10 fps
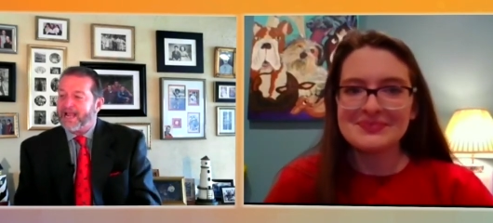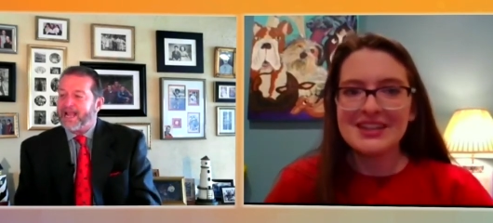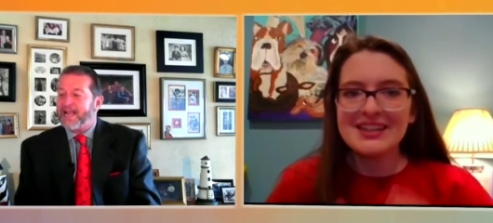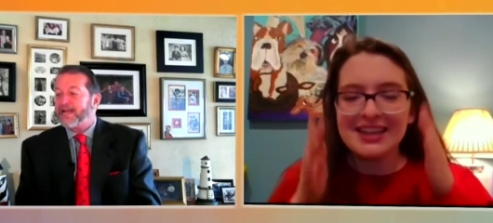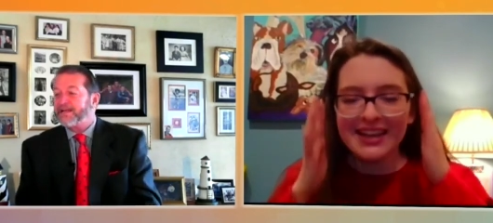
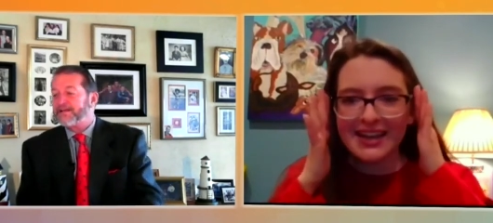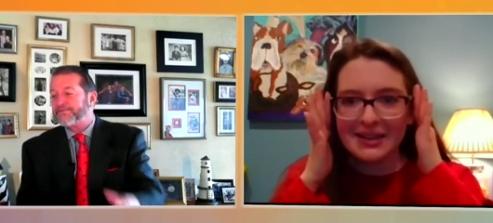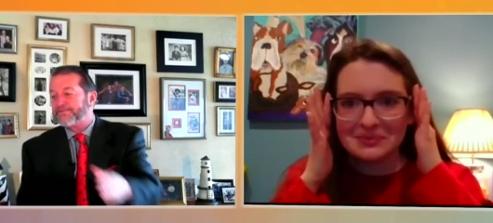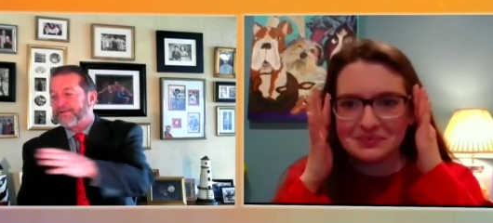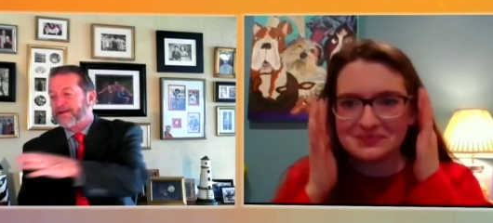Speaker 1: And
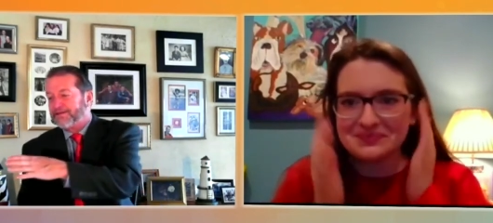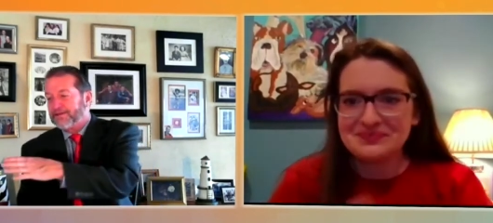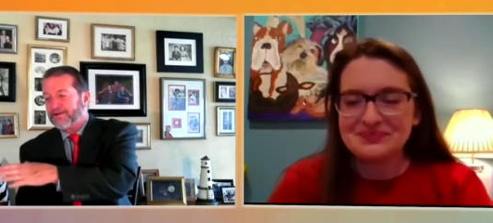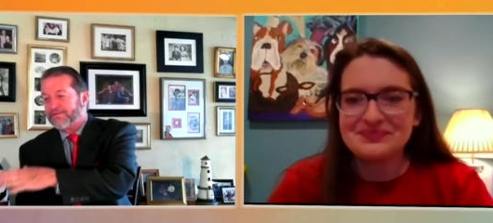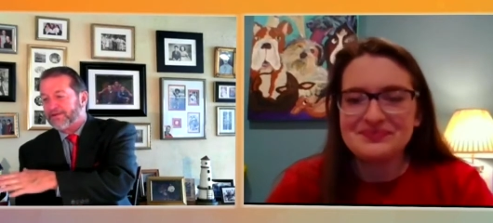if
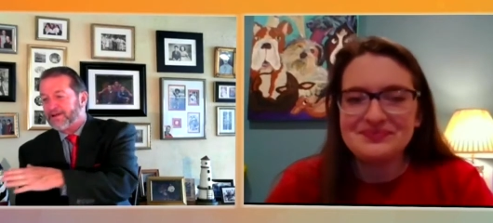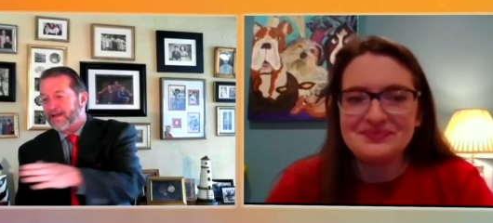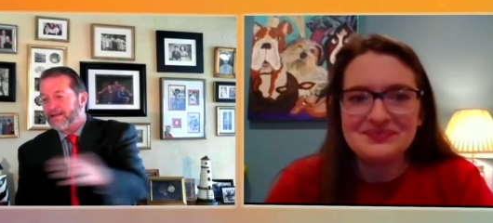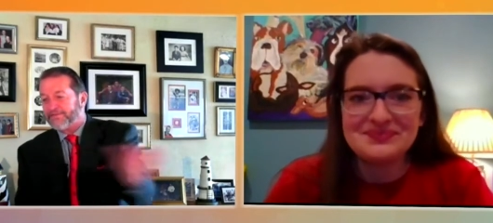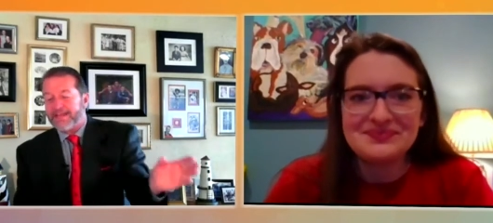you know,
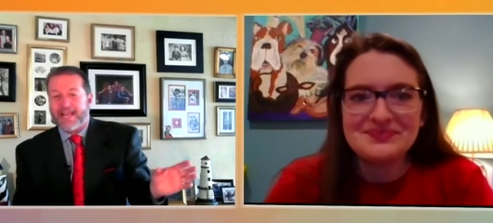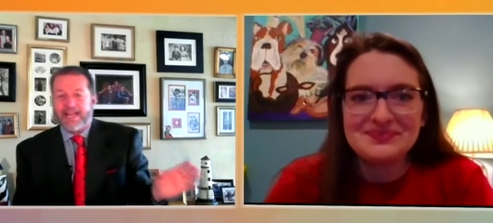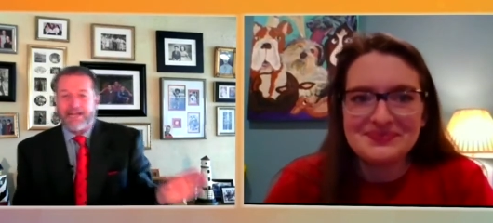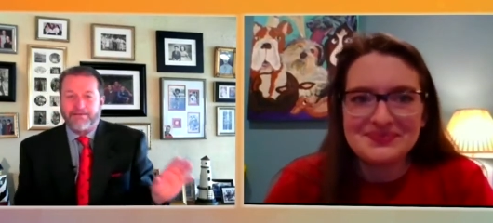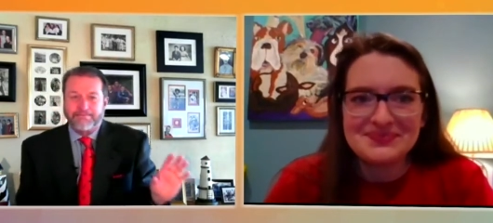if they
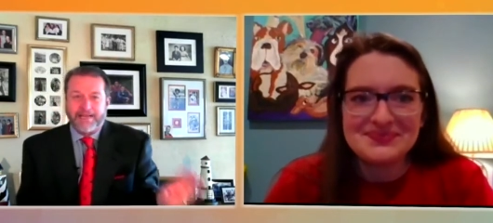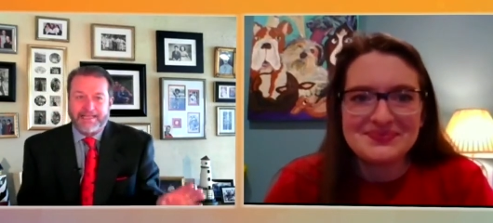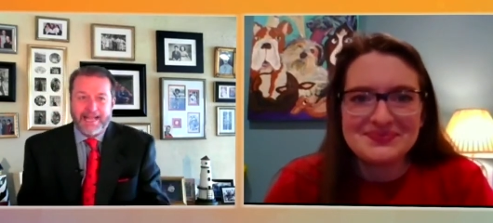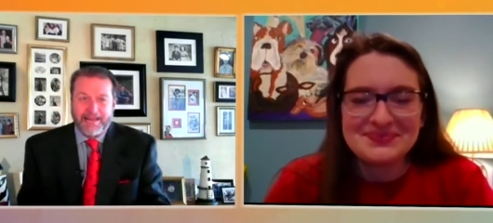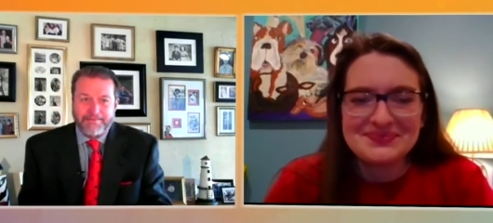can't
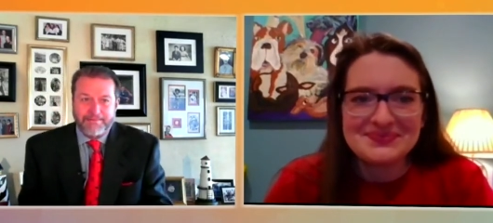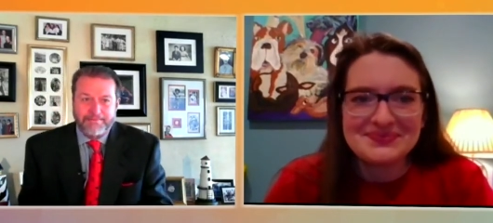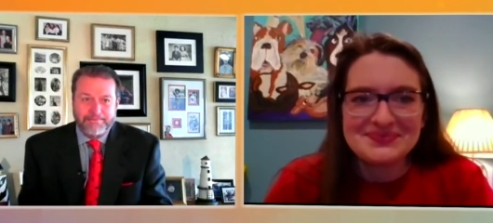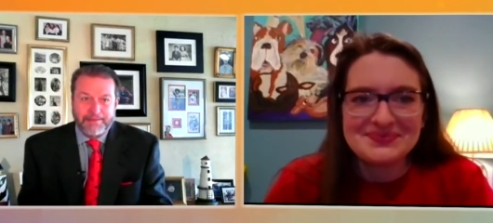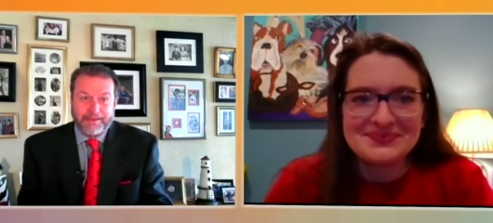make that
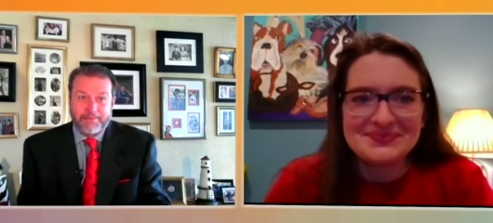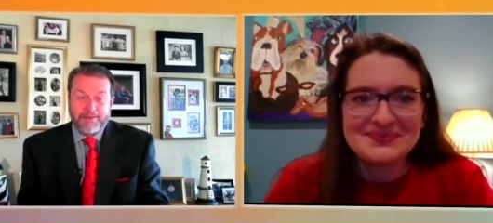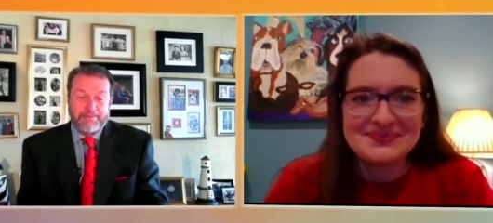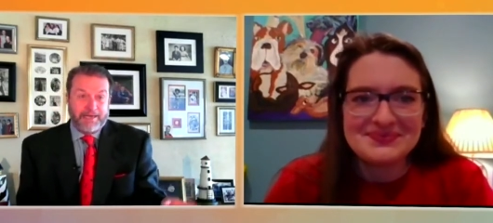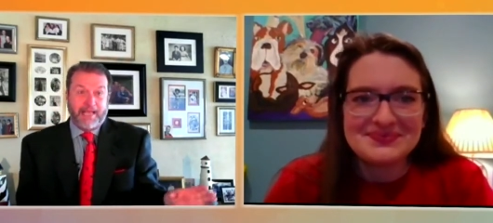
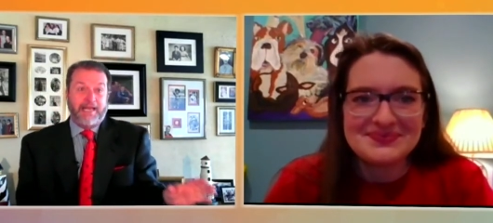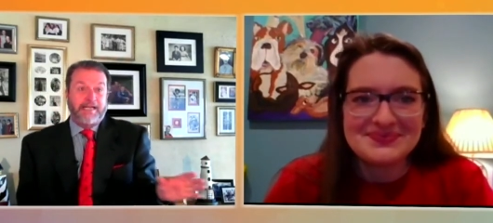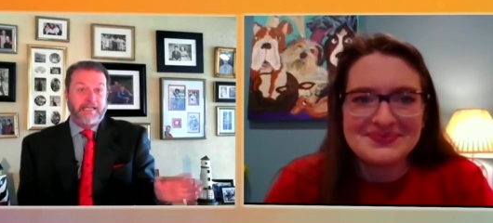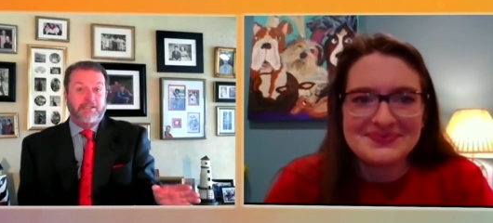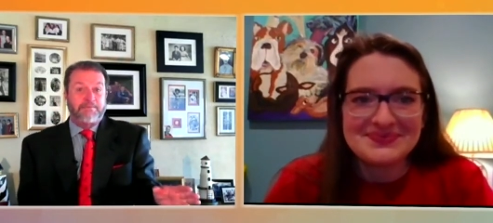commitment, and
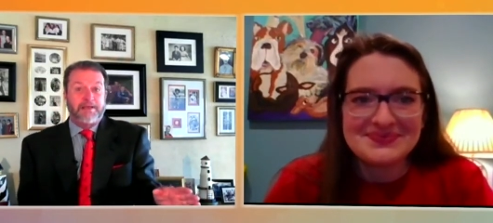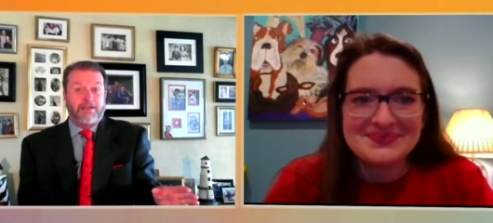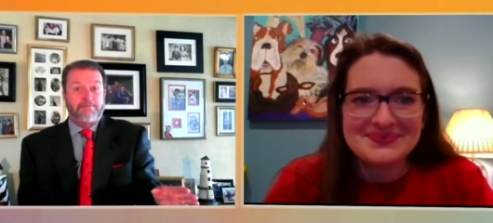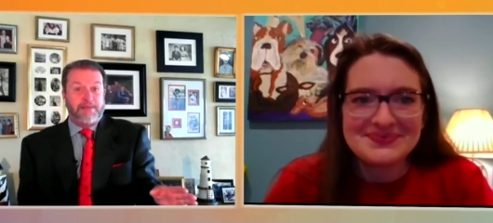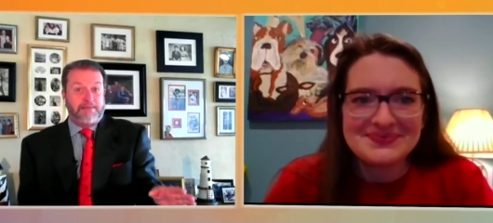it is a
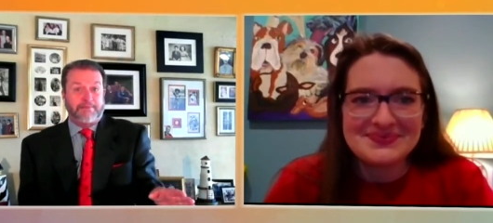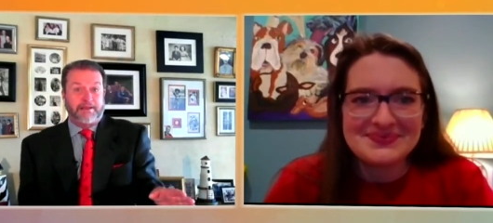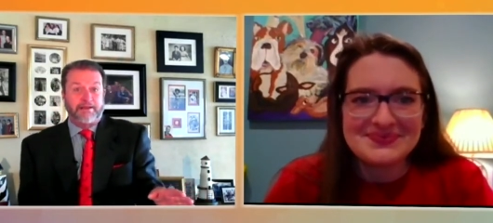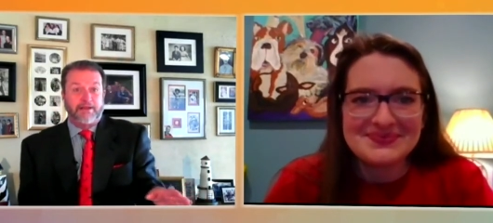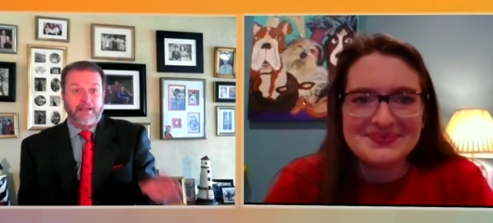big commitment.